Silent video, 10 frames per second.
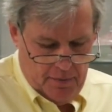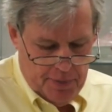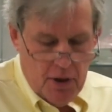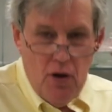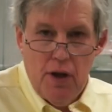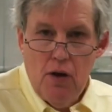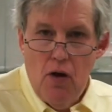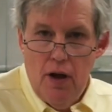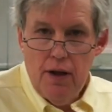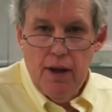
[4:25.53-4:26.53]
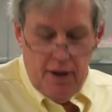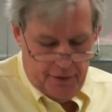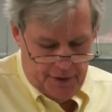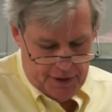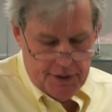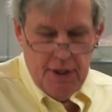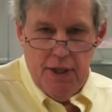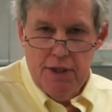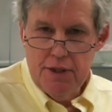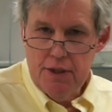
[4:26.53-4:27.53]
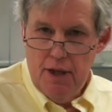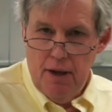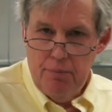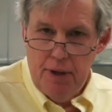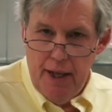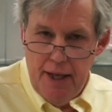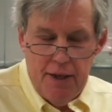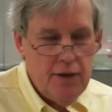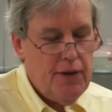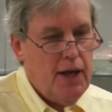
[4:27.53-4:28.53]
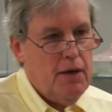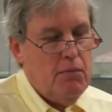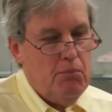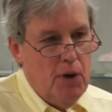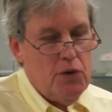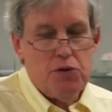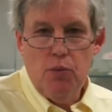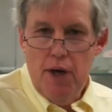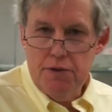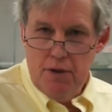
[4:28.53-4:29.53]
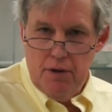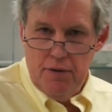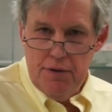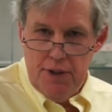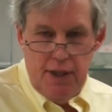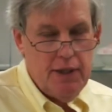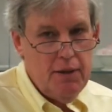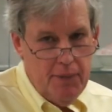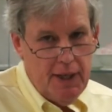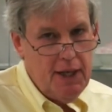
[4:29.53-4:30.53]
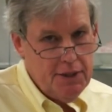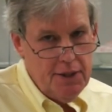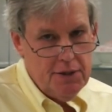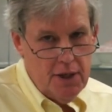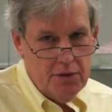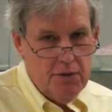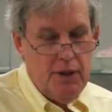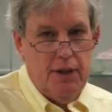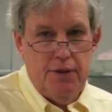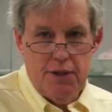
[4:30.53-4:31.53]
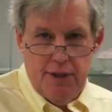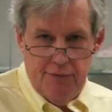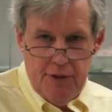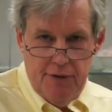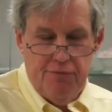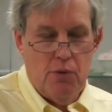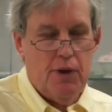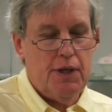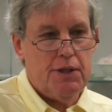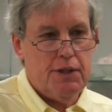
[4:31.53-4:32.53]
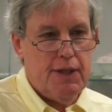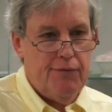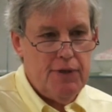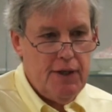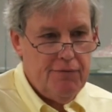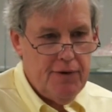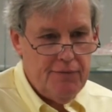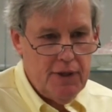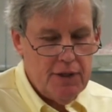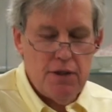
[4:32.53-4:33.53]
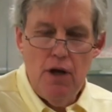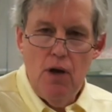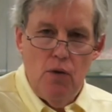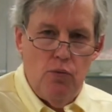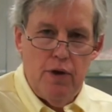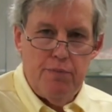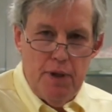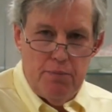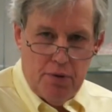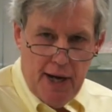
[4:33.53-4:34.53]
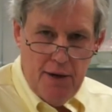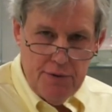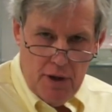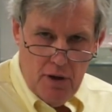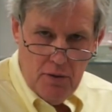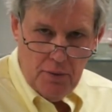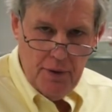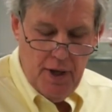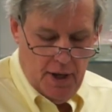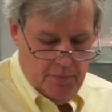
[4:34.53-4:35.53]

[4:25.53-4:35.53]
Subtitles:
But all in all, this is a plate that most Westerners in the mid-18th century, in the 1740s and 1750s, would have been proud to own,